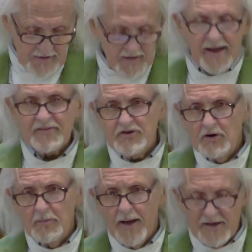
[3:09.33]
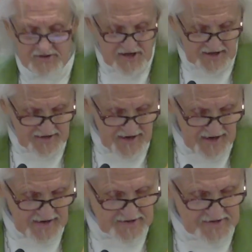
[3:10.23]
And after about 10
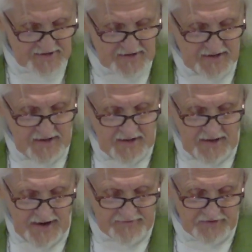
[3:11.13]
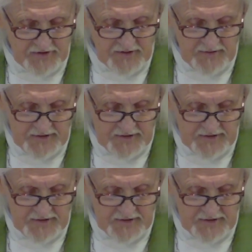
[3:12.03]
days, after